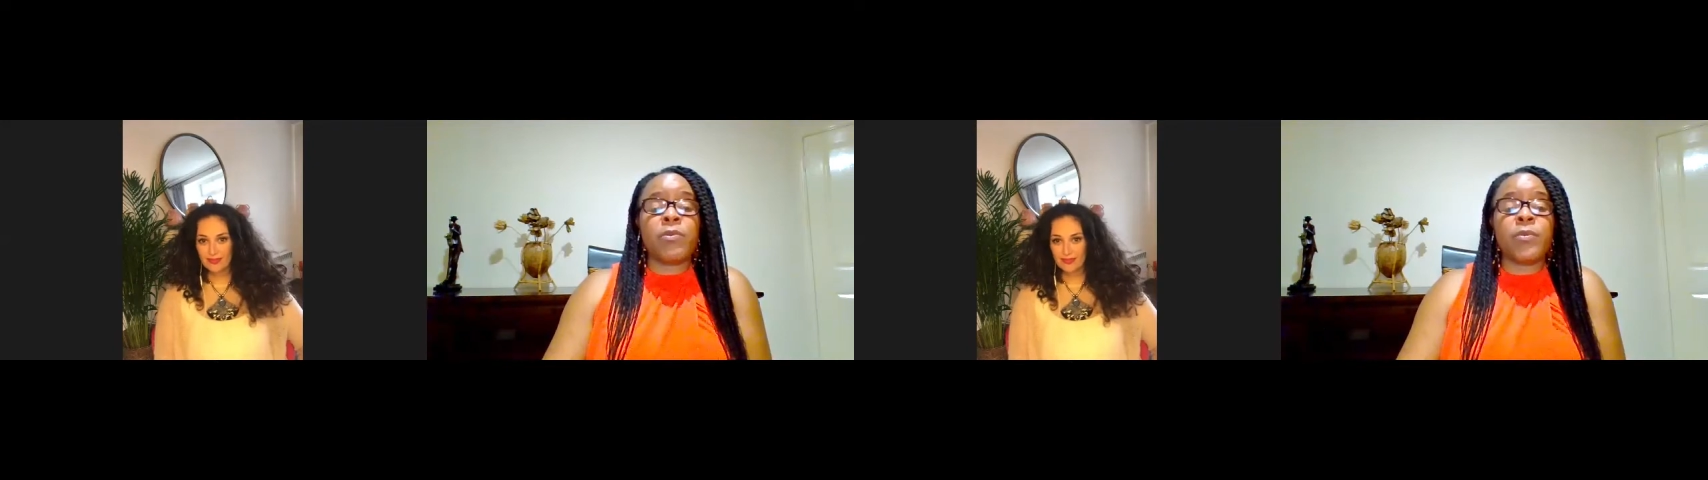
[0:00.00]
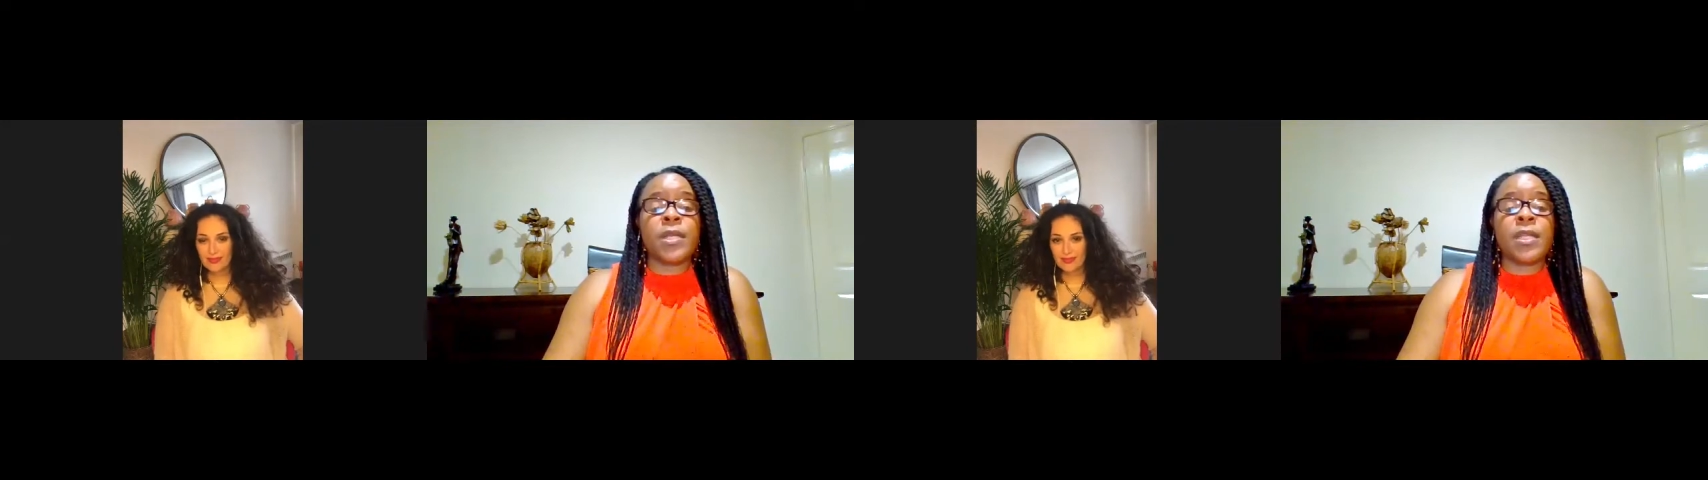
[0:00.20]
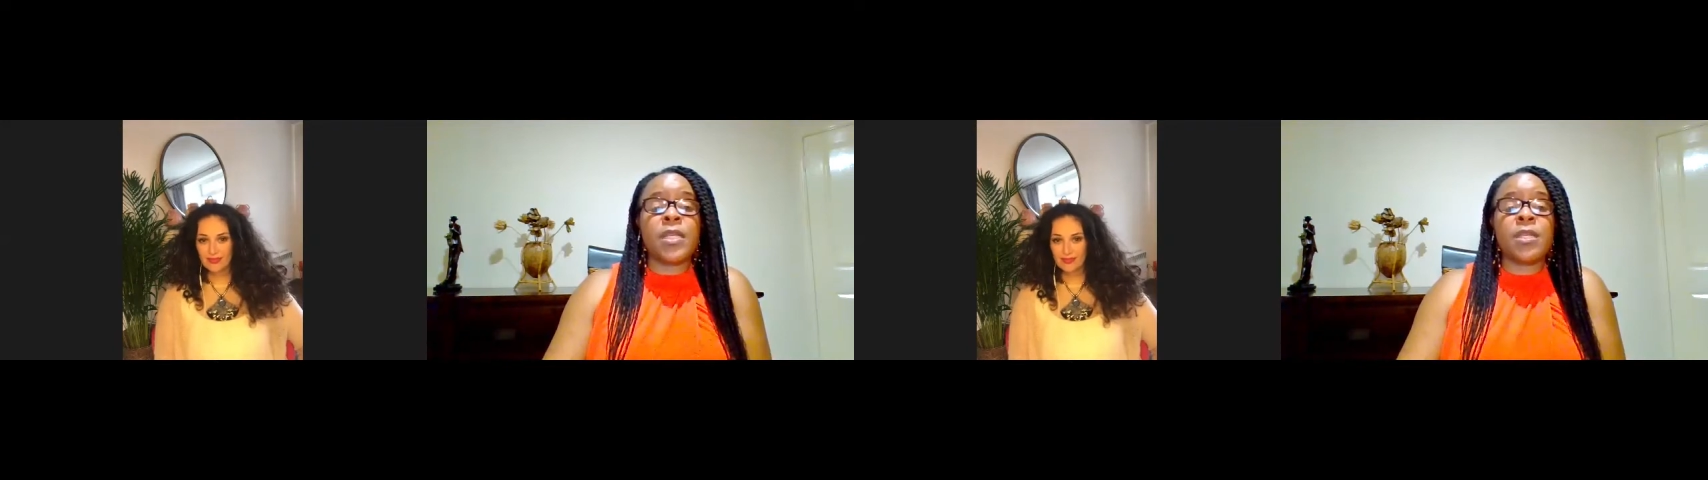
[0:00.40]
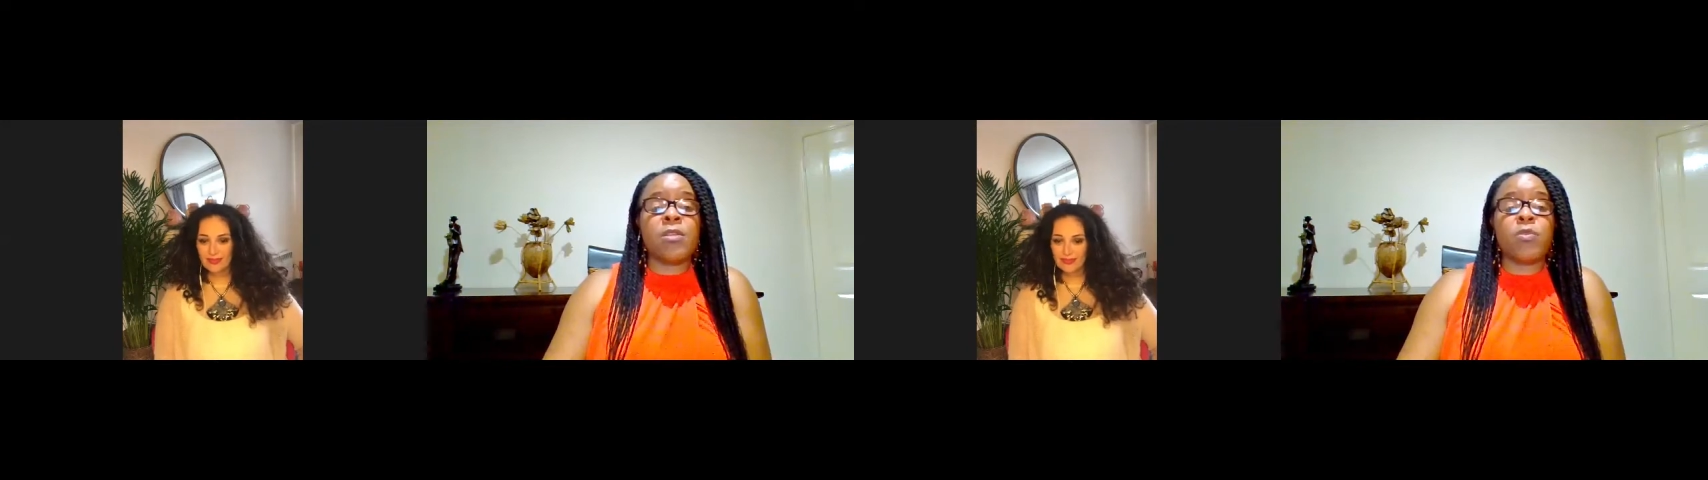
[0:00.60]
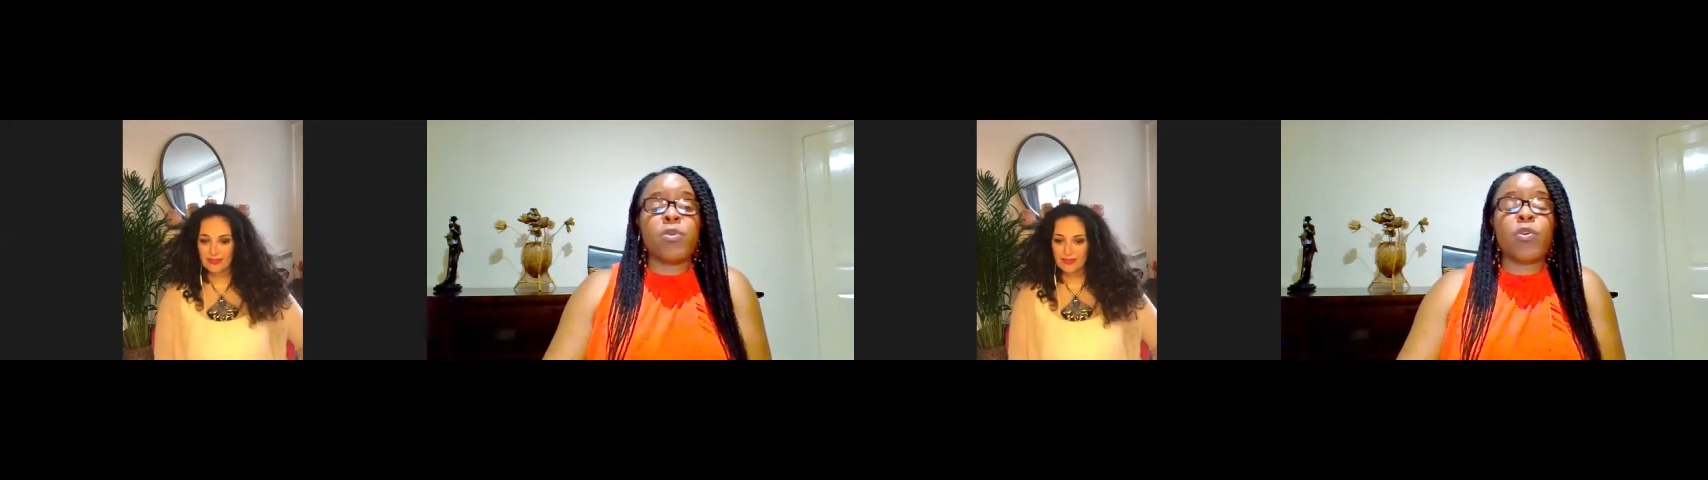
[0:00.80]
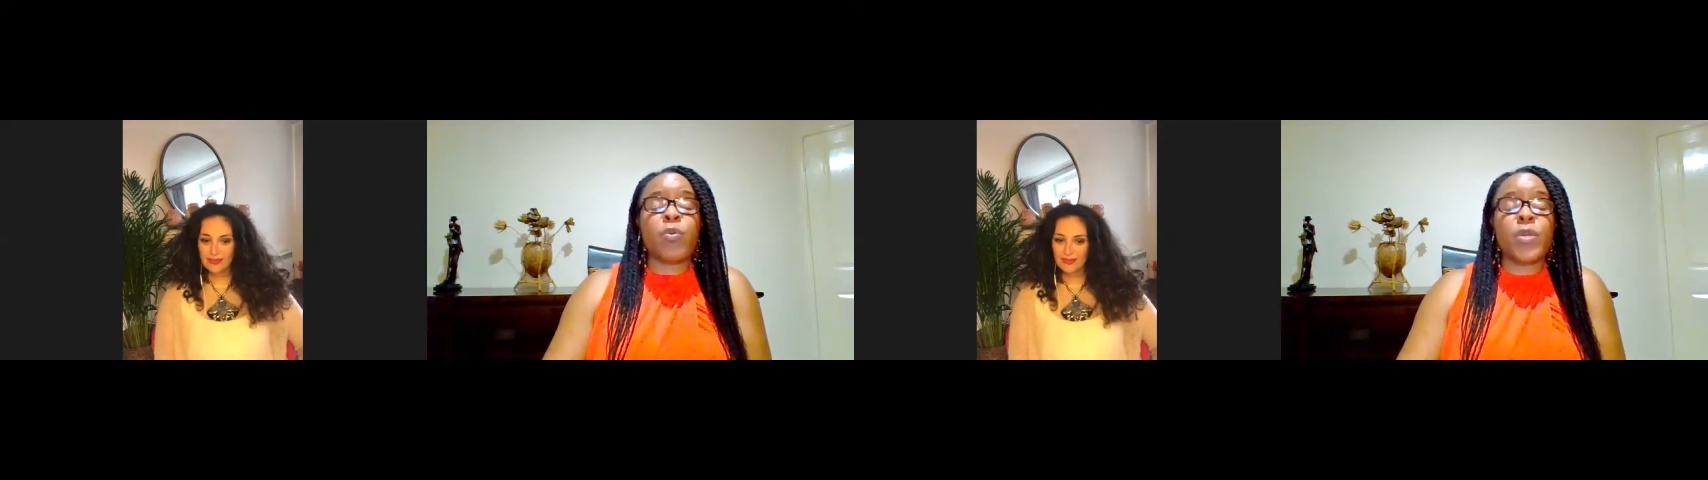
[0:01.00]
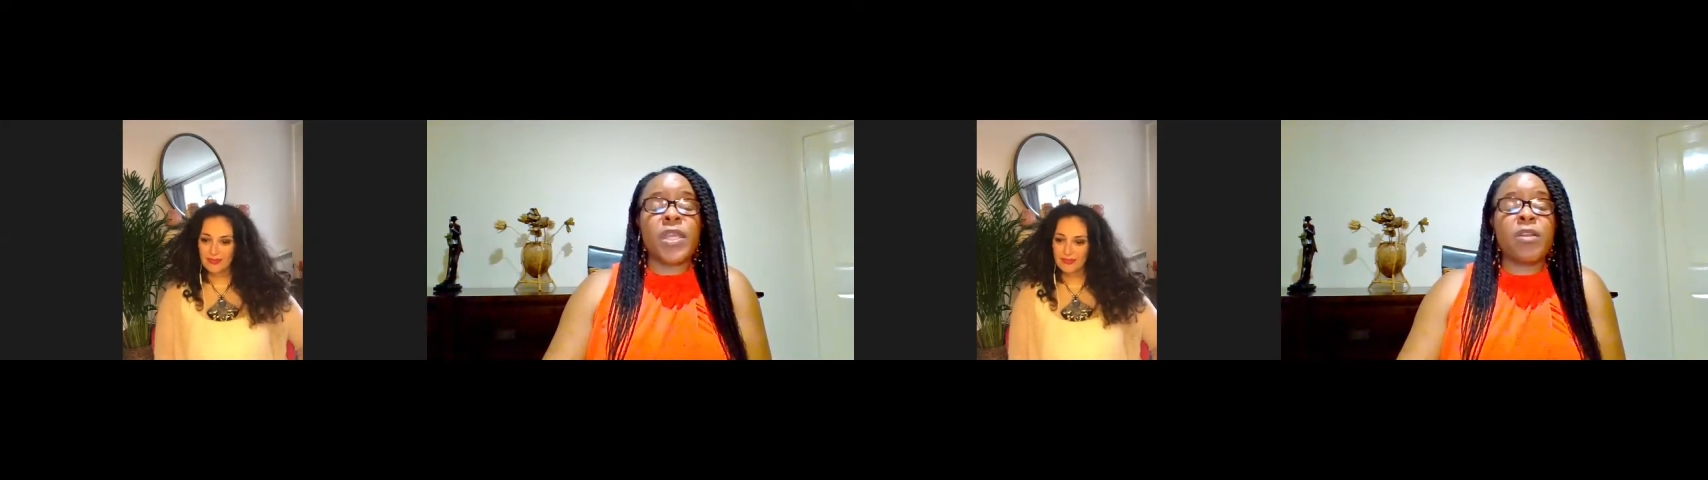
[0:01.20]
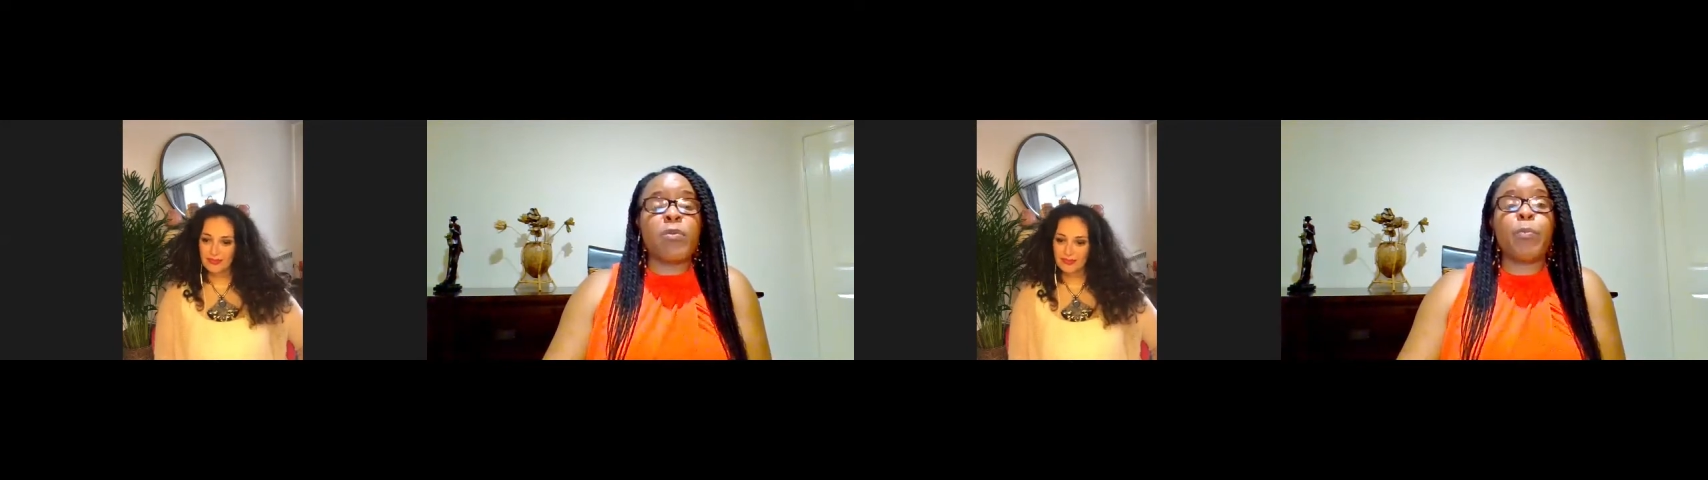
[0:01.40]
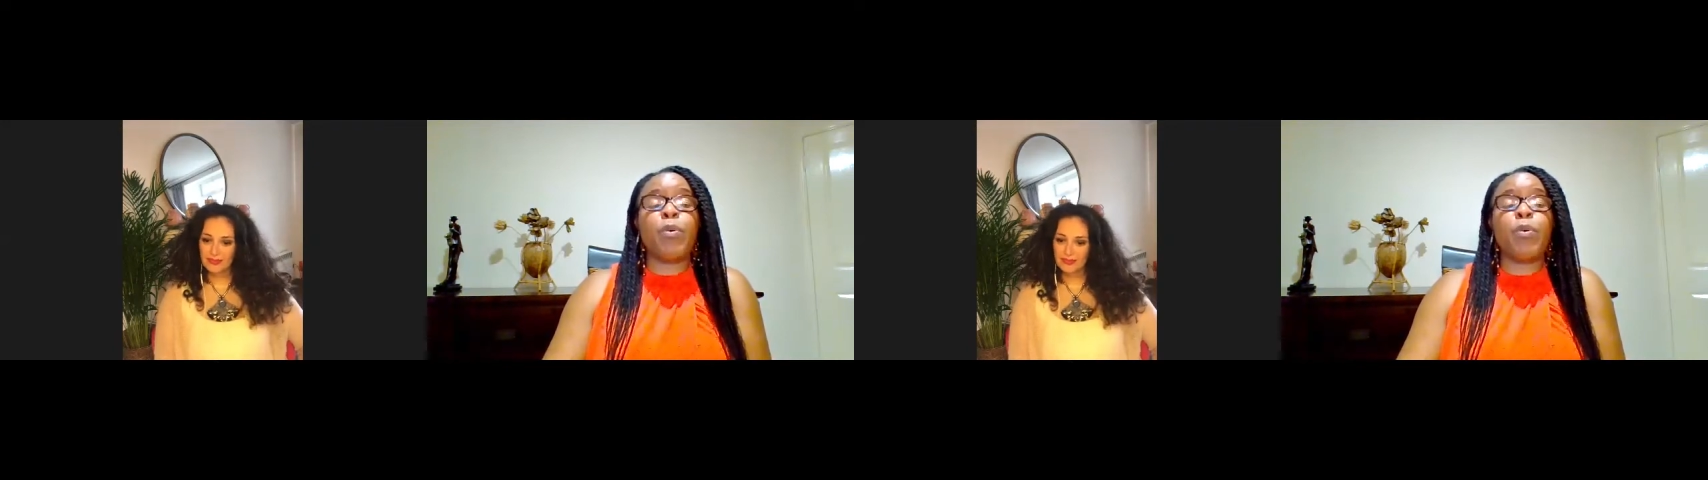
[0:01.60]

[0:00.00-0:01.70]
really, you know, create a